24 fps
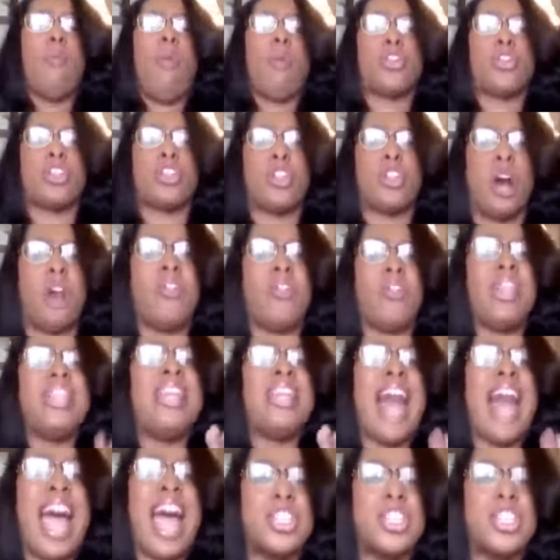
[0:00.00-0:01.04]
portion of
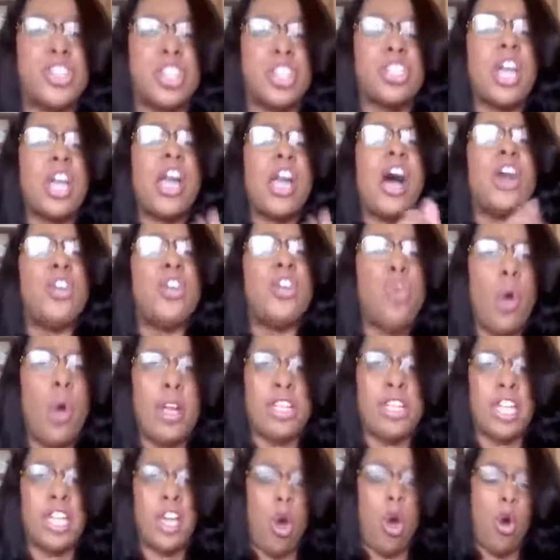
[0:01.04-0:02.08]
Elijah's
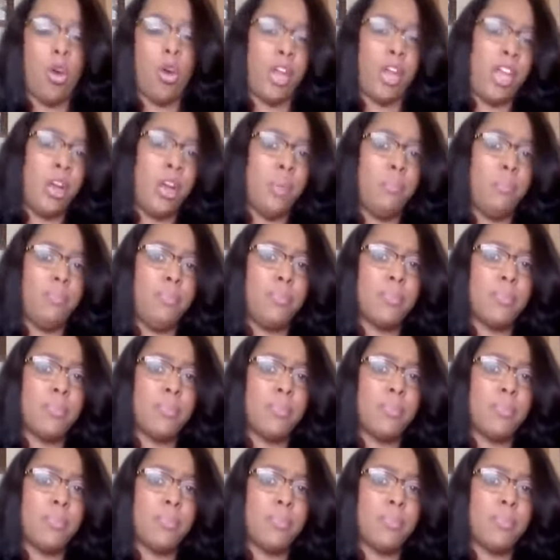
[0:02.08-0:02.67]
anointing on him.